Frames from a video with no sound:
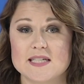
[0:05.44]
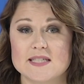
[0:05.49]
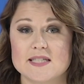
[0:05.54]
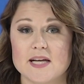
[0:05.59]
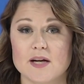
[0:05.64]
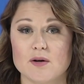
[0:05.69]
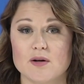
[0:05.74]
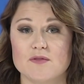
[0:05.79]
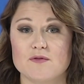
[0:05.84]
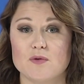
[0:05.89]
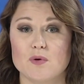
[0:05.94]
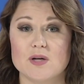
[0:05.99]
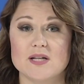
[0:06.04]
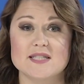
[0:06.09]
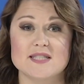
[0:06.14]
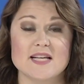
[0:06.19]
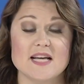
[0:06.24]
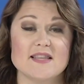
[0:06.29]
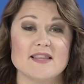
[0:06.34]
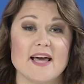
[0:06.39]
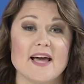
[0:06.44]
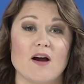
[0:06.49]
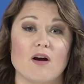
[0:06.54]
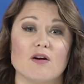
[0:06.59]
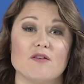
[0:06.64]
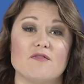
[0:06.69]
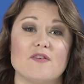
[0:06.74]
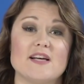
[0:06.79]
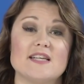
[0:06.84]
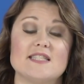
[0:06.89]
here in Florida say they are
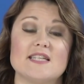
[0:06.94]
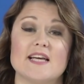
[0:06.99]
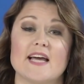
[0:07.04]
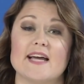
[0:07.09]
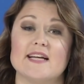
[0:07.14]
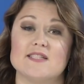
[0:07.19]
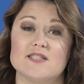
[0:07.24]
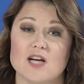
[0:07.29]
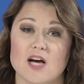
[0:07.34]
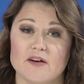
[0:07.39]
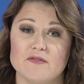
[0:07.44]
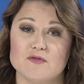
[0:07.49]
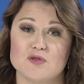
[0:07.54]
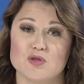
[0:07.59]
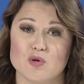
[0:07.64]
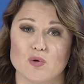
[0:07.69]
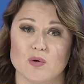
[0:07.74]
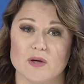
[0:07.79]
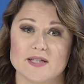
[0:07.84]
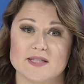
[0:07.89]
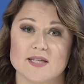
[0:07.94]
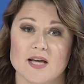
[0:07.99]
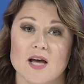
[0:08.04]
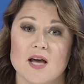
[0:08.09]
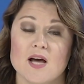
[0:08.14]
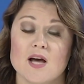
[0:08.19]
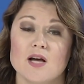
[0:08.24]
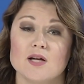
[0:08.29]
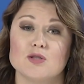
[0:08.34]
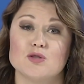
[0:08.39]
facing a tough choice.
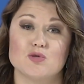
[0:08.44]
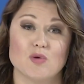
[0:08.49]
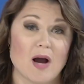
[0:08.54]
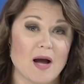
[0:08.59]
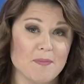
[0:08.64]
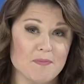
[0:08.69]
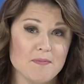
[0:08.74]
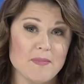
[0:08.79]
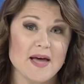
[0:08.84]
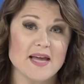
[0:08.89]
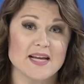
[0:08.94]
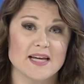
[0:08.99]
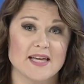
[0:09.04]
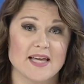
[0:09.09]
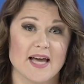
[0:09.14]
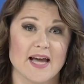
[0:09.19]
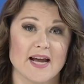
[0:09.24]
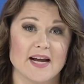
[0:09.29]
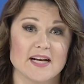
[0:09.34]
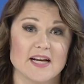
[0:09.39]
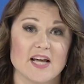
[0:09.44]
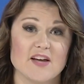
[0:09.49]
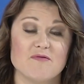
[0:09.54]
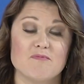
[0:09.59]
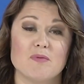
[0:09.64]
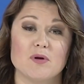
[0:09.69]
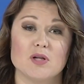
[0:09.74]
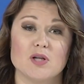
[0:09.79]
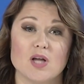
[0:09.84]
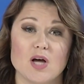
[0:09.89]
Drop Medicaid if
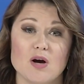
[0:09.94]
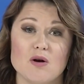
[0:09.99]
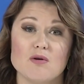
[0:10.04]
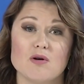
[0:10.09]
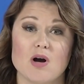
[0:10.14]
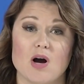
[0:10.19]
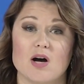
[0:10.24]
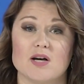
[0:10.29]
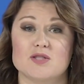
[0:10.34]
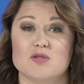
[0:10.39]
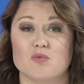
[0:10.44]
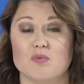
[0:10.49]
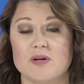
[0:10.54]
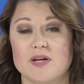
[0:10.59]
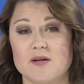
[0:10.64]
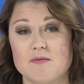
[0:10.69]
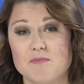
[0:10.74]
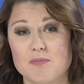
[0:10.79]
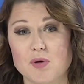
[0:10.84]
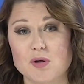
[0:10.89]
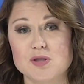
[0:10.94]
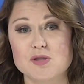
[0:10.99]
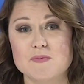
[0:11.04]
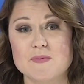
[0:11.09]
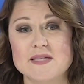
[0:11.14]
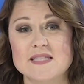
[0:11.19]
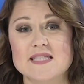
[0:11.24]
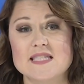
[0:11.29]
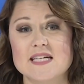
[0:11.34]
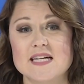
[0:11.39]
below-cost
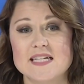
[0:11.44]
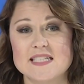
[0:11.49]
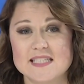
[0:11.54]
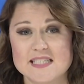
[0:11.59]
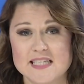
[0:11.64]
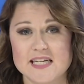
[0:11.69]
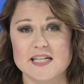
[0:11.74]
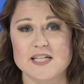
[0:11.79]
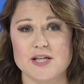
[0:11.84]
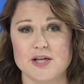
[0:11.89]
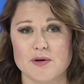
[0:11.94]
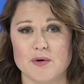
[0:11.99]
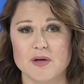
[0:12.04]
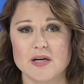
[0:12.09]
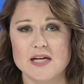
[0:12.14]
reimbursements continue.